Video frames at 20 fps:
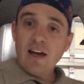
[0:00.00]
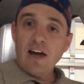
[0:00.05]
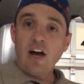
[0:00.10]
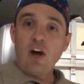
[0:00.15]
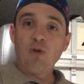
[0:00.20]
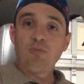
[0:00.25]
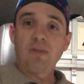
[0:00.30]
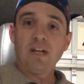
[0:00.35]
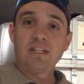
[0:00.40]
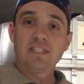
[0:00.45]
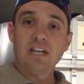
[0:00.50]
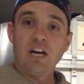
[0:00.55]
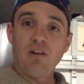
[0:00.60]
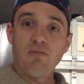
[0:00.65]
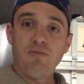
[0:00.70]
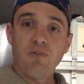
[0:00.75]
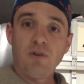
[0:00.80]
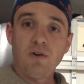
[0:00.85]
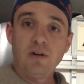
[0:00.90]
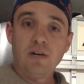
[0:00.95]
I hope that's
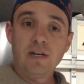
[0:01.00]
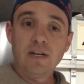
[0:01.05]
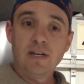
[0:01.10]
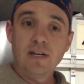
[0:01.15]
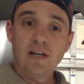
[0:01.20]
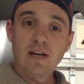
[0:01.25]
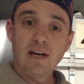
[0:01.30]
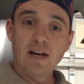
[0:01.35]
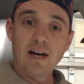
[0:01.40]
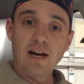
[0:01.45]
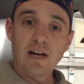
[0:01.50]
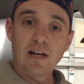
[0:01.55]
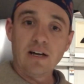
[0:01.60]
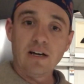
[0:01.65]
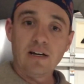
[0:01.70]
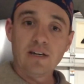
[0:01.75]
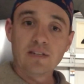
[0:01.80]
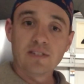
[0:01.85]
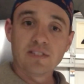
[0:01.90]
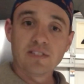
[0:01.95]
helpful.
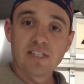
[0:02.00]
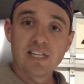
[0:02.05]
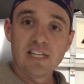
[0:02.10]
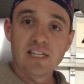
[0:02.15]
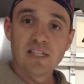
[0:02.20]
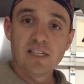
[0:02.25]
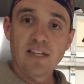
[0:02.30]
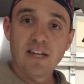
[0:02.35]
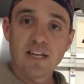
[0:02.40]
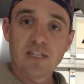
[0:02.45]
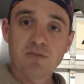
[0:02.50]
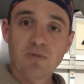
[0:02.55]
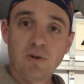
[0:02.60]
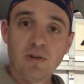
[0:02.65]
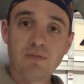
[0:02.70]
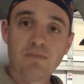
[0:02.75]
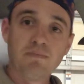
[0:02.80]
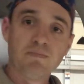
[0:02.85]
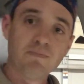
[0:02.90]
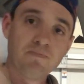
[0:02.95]
I'll see you in the next
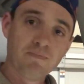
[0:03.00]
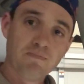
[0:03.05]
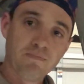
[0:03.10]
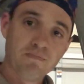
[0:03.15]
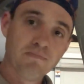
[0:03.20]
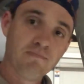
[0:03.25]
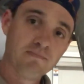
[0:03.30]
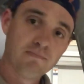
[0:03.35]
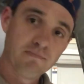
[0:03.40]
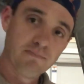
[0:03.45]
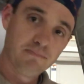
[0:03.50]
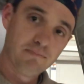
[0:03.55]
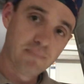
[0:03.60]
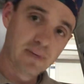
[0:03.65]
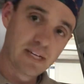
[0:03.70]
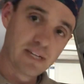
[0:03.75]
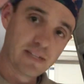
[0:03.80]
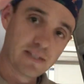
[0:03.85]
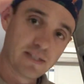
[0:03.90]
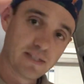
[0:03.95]
one.
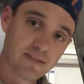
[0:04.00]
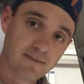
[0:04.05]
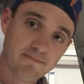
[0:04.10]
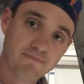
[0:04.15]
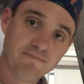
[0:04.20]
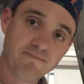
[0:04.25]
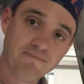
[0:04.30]
Peace.